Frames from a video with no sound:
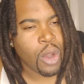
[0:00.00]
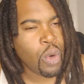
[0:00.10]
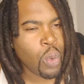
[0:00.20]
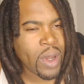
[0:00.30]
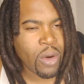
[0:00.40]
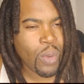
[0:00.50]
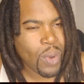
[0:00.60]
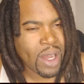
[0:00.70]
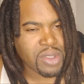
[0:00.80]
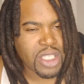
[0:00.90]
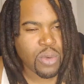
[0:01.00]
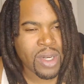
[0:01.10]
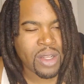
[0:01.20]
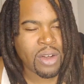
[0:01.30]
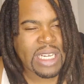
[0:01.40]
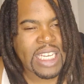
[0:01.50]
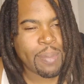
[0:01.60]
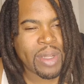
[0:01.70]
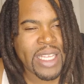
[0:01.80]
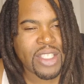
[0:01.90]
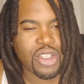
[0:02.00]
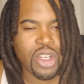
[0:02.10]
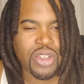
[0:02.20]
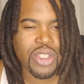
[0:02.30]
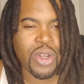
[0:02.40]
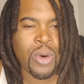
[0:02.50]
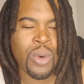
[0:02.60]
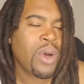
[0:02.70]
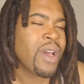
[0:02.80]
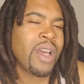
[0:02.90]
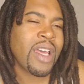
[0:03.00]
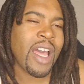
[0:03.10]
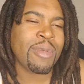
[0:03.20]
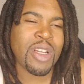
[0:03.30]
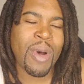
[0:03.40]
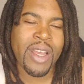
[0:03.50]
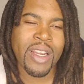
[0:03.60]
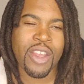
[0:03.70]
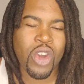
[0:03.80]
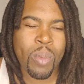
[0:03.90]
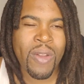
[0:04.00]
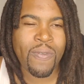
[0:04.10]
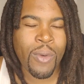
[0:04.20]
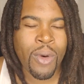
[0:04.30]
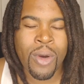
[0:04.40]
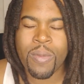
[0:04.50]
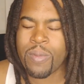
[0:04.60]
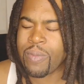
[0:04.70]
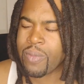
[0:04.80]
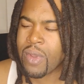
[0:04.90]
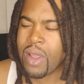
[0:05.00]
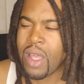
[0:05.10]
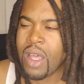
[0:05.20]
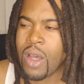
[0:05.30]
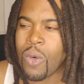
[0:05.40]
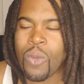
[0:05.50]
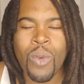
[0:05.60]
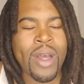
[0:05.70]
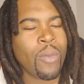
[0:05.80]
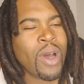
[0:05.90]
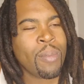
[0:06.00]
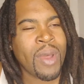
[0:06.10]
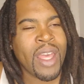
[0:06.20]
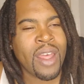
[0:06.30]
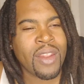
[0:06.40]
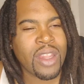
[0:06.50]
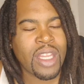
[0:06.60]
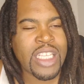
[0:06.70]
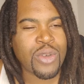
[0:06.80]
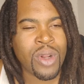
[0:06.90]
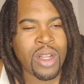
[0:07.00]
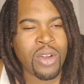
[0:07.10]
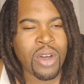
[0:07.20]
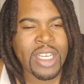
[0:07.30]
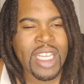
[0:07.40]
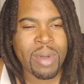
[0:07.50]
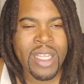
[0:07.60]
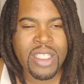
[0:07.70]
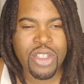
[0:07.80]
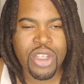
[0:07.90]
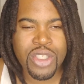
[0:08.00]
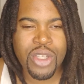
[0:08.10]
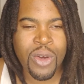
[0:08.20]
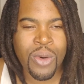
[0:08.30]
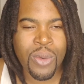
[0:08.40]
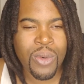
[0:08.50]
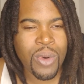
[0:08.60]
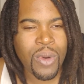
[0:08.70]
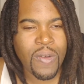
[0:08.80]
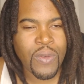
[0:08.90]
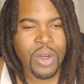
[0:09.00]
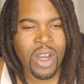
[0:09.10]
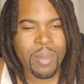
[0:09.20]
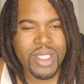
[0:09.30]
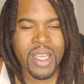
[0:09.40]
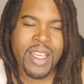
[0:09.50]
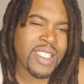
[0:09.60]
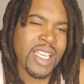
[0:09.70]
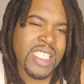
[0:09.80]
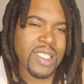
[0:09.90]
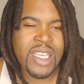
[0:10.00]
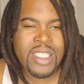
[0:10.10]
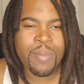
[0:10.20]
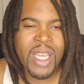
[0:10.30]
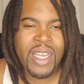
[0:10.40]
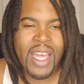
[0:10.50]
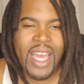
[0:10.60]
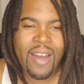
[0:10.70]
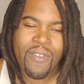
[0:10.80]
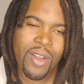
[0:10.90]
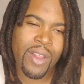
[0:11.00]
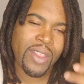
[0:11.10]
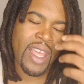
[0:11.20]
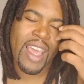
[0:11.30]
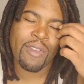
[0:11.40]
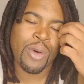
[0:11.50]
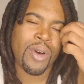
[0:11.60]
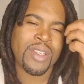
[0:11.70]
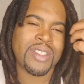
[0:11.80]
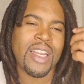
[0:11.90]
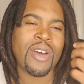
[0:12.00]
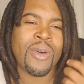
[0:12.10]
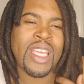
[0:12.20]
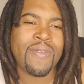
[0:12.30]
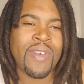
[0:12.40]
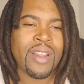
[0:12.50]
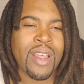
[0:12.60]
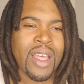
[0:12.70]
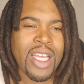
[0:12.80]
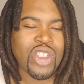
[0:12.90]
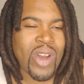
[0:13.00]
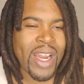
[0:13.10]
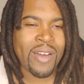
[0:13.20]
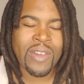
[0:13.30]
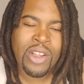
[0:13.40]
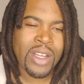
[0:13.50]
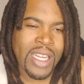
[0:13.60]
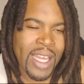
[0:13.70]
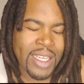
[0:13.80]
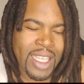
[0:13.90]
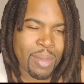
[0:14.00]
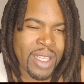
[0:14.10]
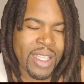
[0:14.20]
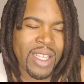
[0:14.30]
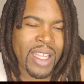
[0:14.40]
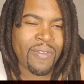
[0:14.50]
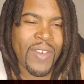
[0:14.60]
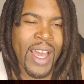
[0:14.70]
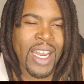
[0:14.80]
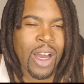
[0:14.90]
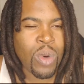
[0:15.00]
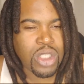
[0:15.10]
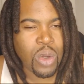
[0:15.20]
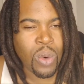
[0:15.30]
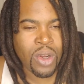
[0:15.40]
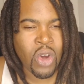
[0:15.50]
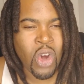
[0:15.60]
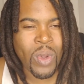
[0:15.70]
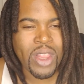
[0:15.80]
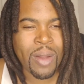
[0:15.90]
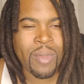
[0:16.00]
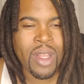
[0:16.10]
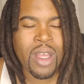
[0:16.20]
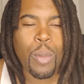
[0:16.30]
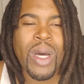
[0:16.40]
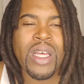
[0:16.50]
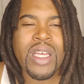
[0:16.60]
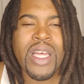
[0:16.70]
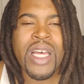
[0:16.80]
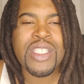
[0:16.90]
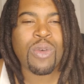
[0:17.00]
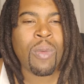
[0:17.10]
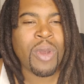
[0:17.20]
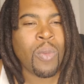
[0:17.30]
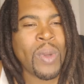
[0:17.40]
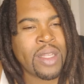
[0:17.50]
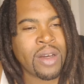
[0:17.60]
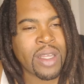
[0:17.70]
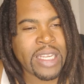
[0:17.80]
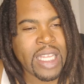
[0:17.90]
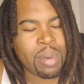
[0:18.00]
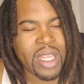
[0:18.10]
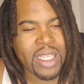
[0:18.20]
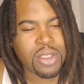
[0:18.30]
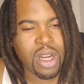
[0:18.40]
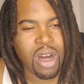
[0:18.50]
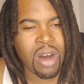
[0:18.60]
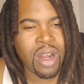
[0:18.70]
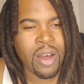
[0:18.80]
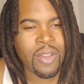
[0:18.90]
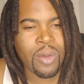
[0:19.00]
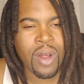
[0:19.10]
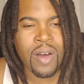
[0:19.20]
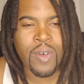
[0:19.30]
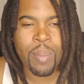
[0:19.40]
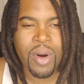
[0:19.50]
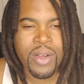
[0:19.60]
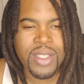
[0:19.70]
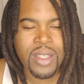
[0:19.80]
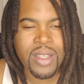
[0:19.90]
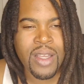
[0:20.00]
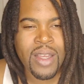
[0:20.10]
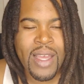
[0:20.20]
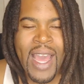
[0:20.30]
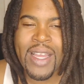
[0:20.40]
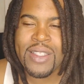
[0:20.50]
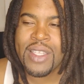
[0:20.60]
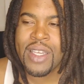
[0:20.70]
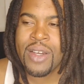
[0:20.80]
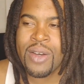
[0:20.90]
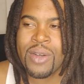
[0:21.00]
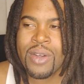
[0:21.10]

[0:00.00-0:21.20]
who else is going to look deeply into your soul? I'm talking about in a human form. What man is going to look deeply into your soul? You know what I'm saying? It's men that have daughters that don't even try to look that deeply and find out what's going on with them. But at Scorpio, we look deeply into the heart of a person. I can tell.